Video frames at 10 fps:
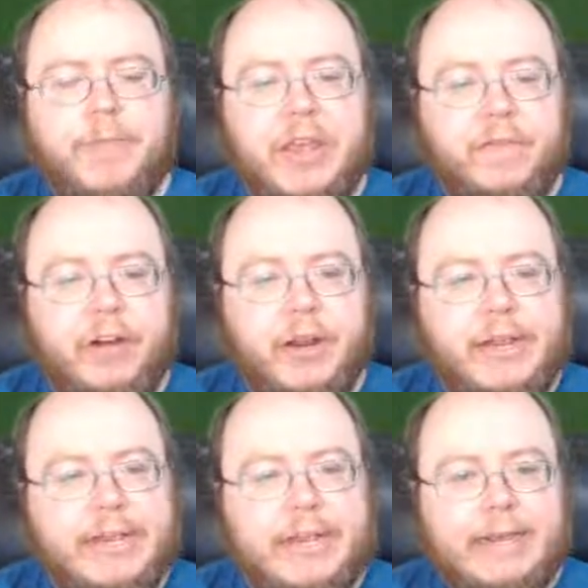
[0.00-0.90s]
in a
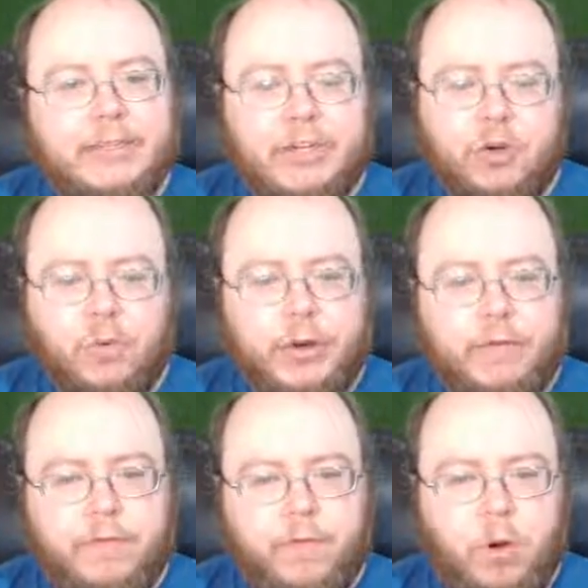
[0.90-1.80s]
very easy to read
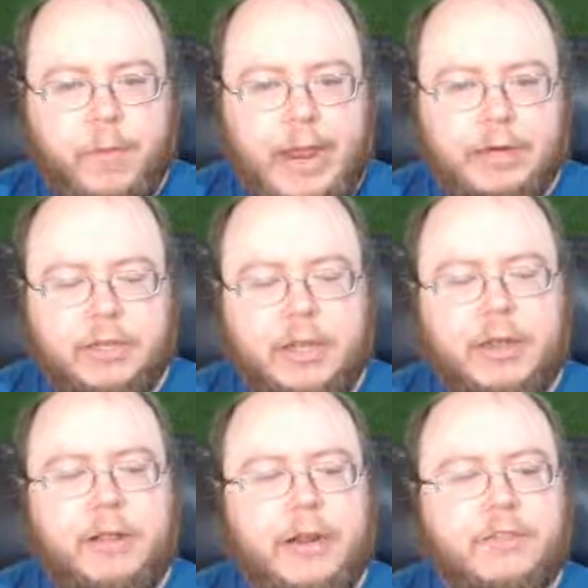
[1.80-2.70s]
format
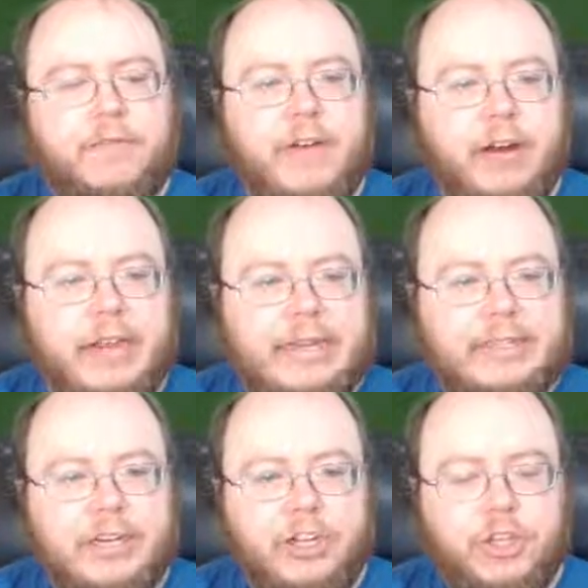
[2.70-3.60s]
that is very
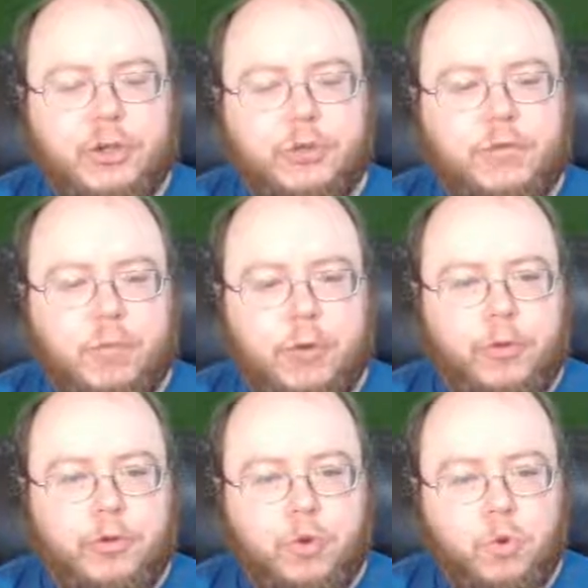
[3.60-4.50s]
easy to use for
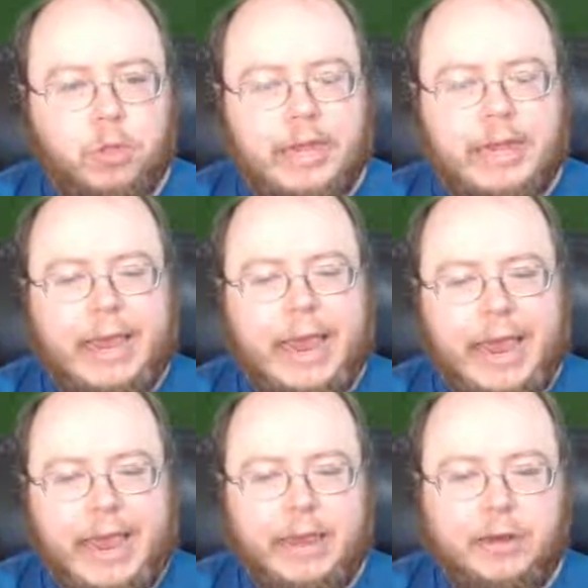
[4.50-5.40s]
both tooling
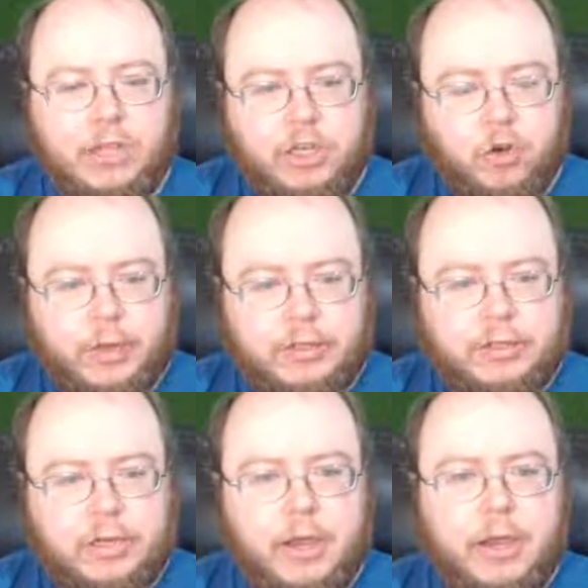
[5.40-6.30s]
and
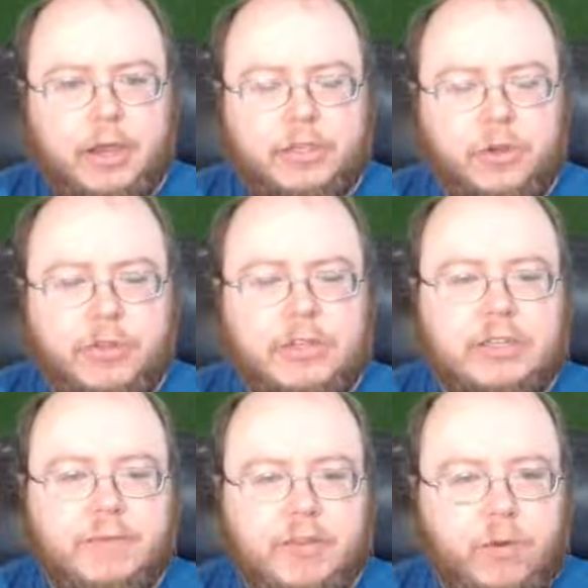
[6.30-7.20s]
humans. So this is
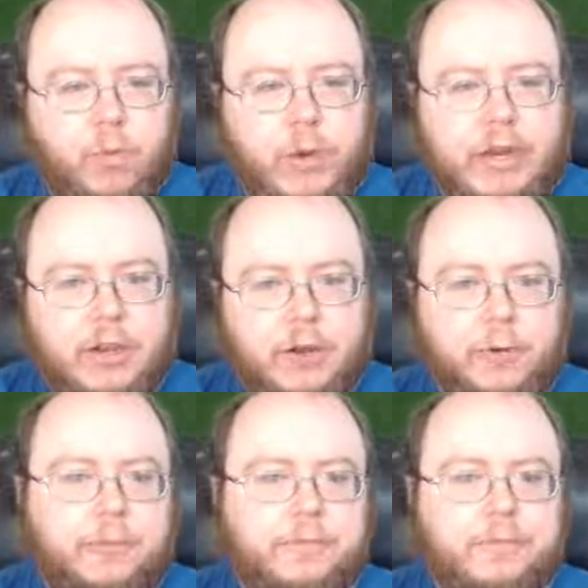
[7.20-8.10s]
something that we do.